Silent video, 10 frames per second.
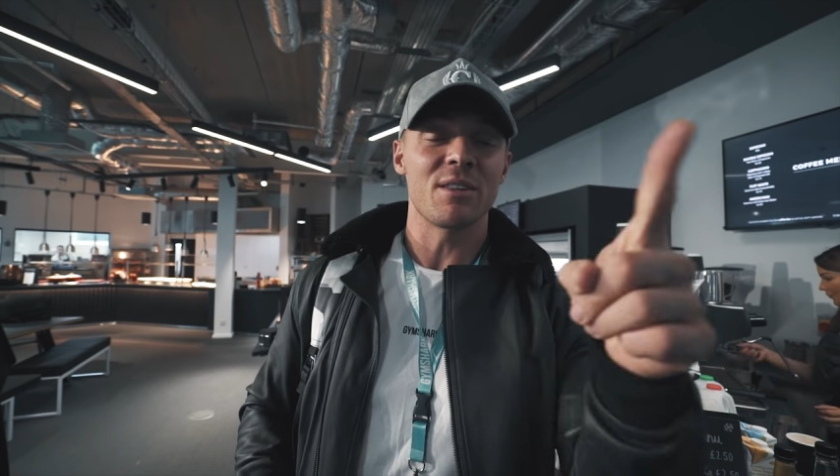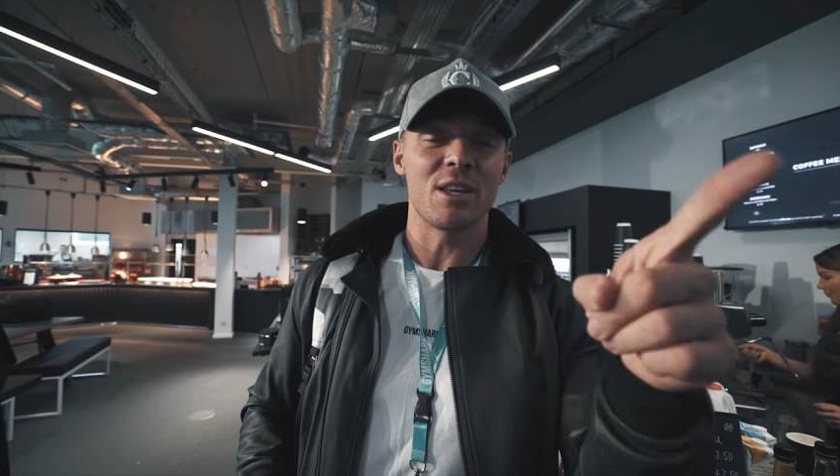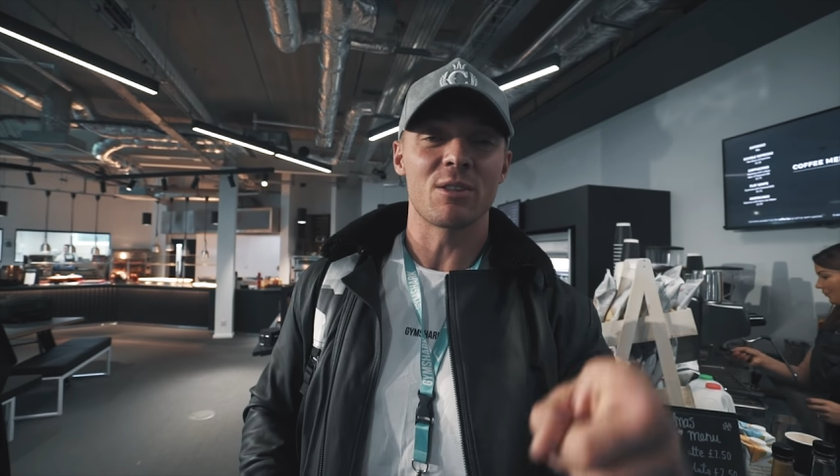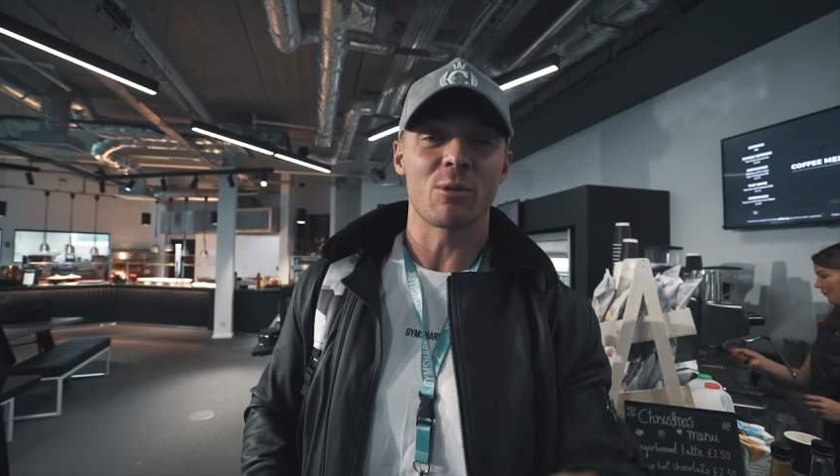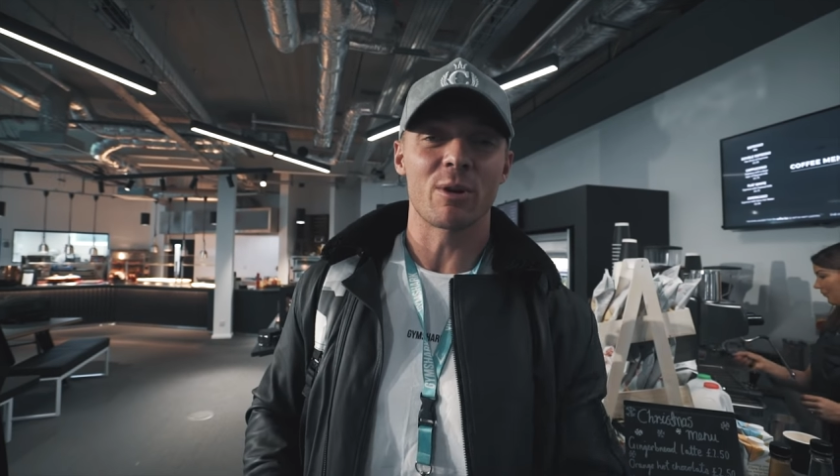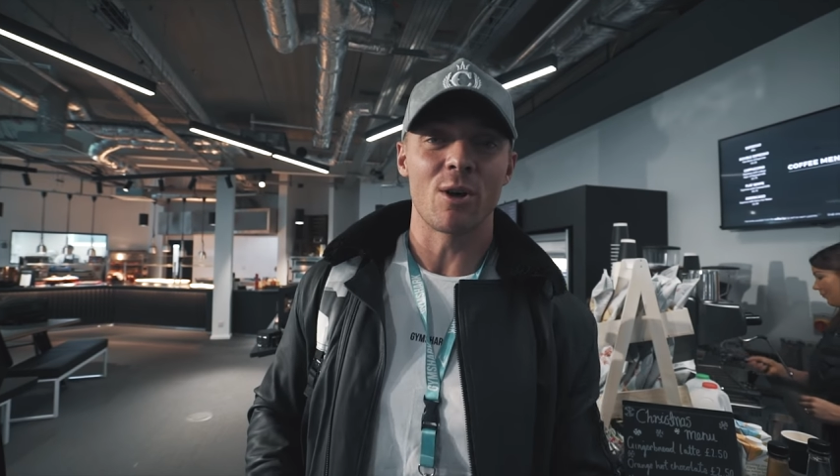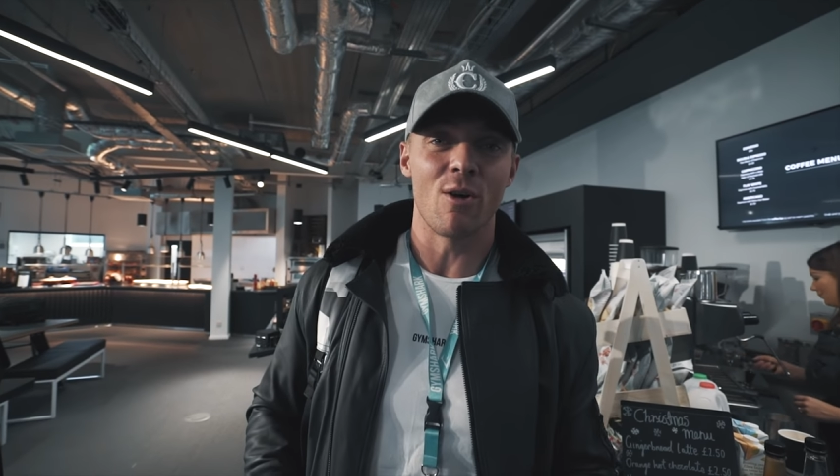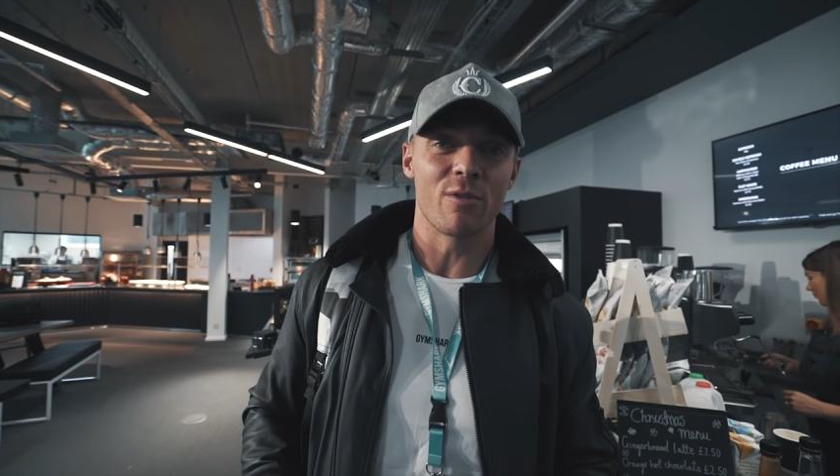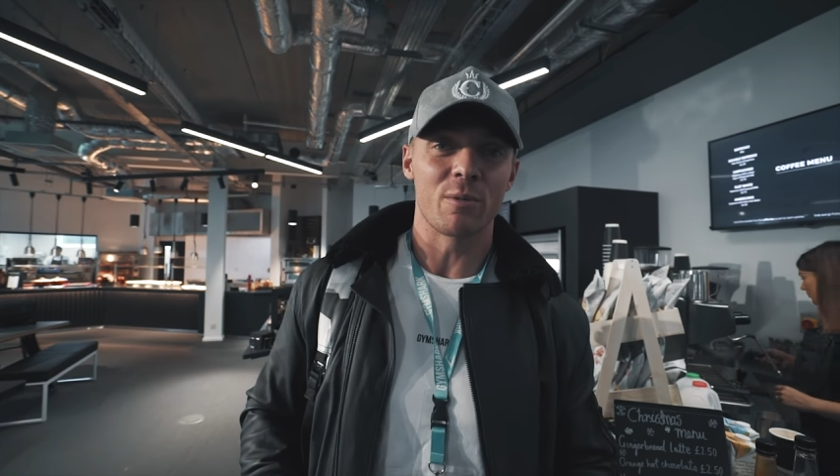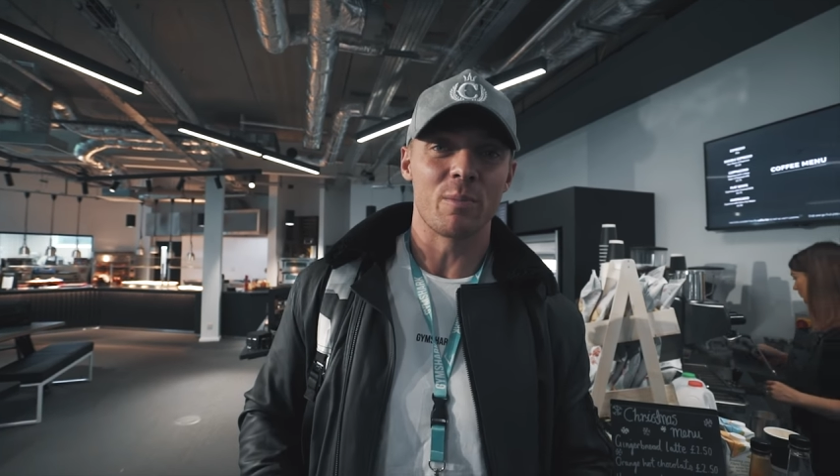I think that we're gonna
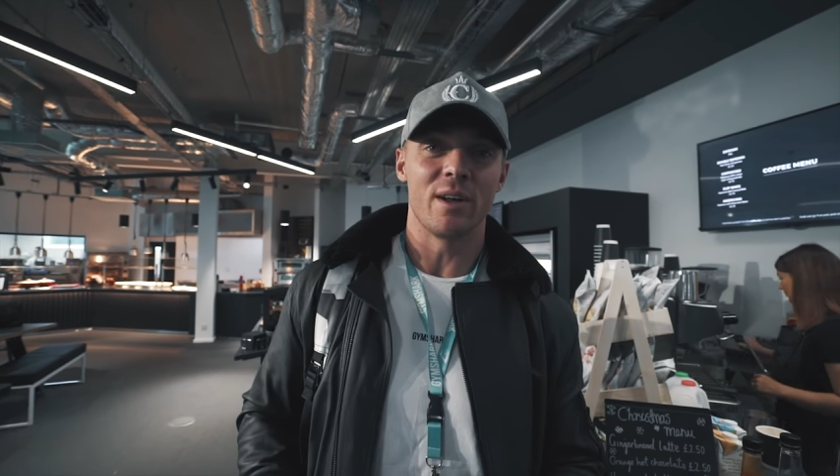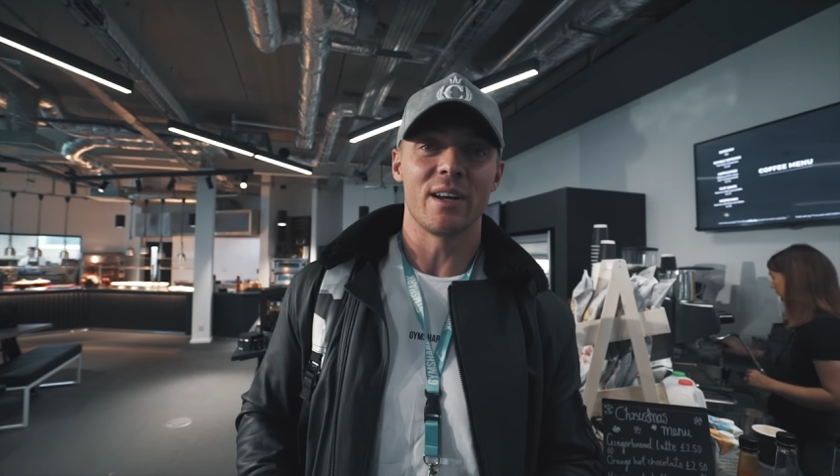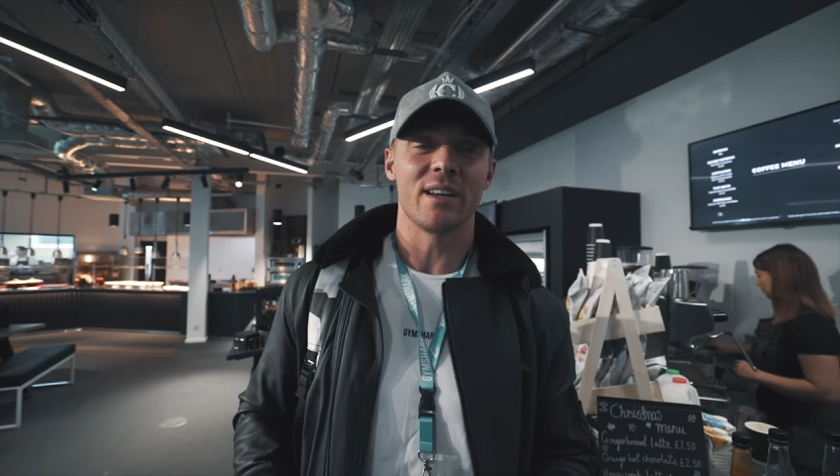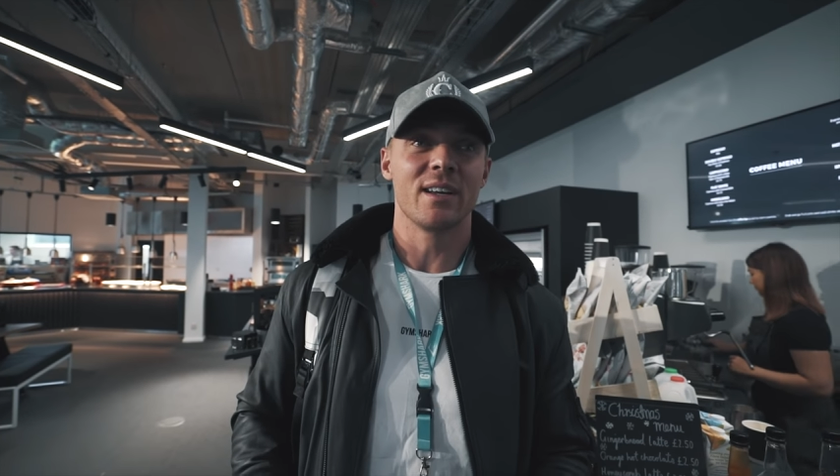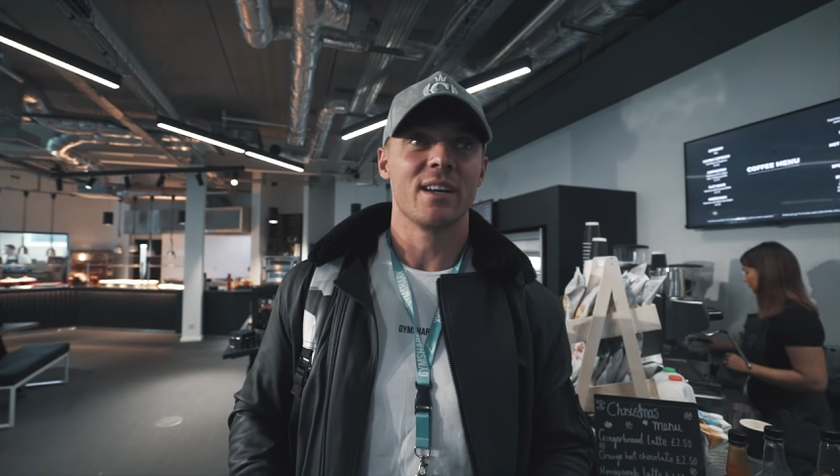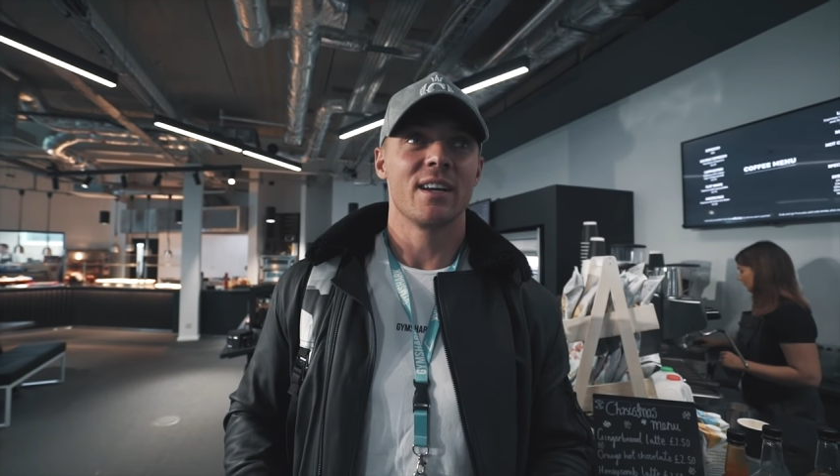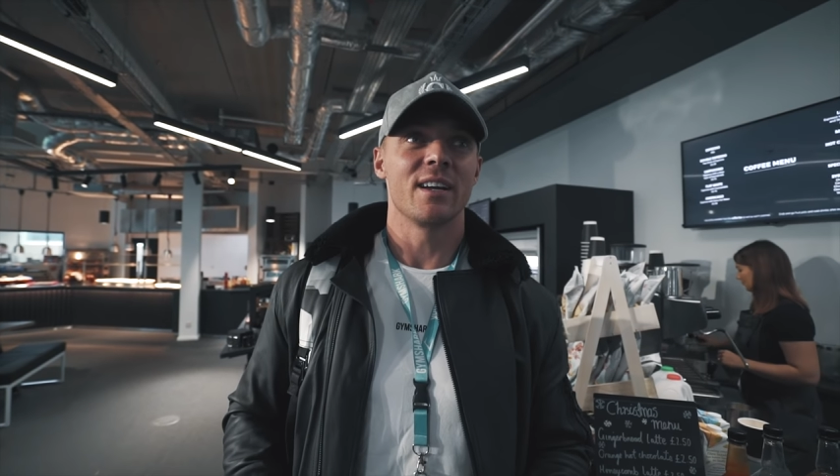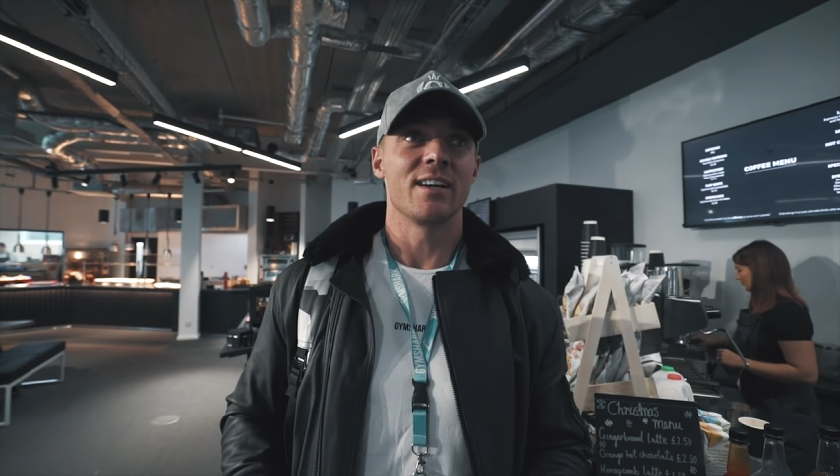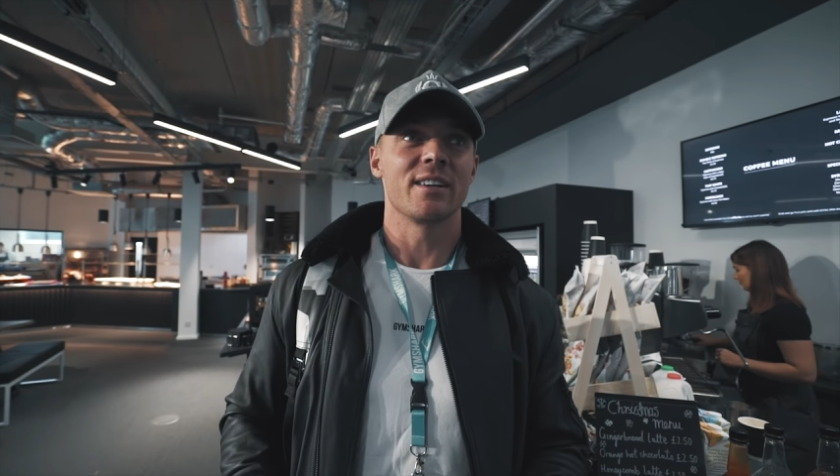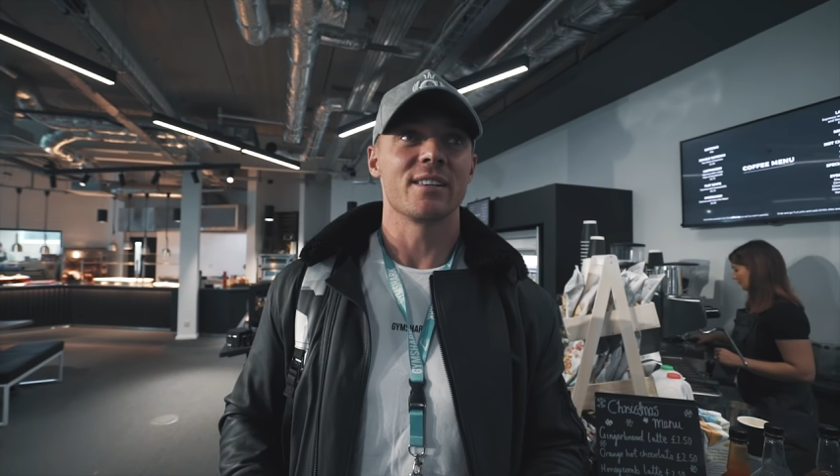go over and play
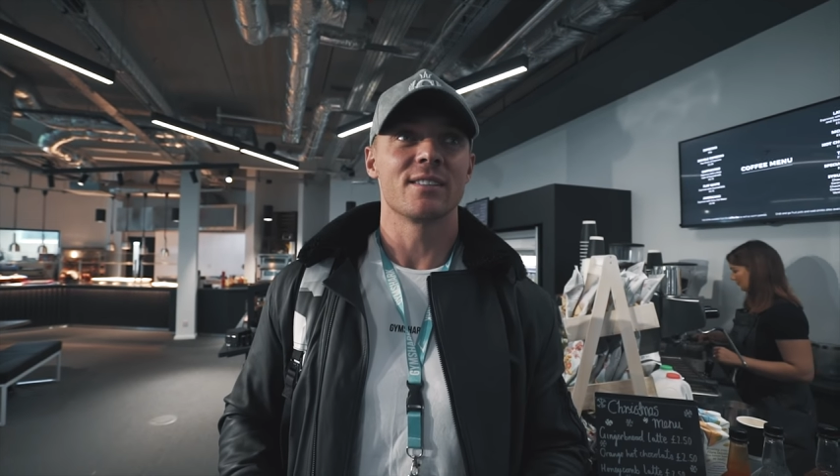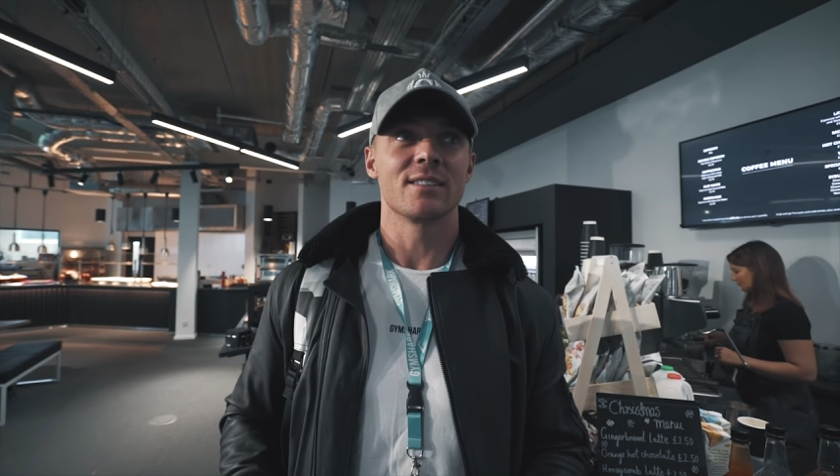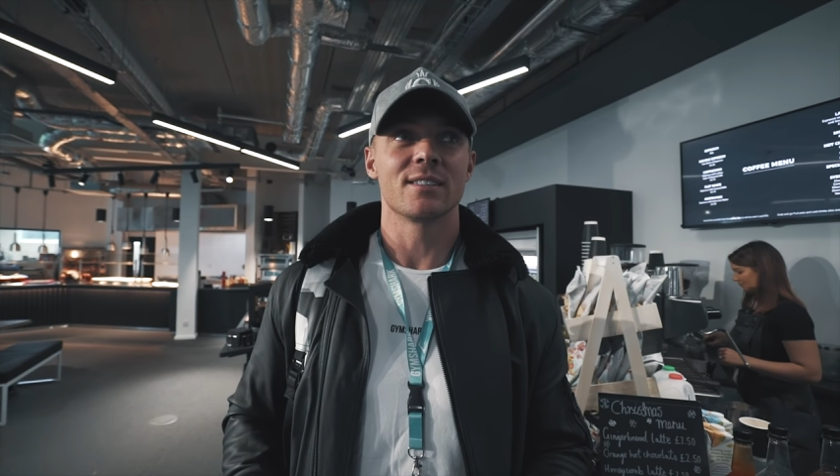here.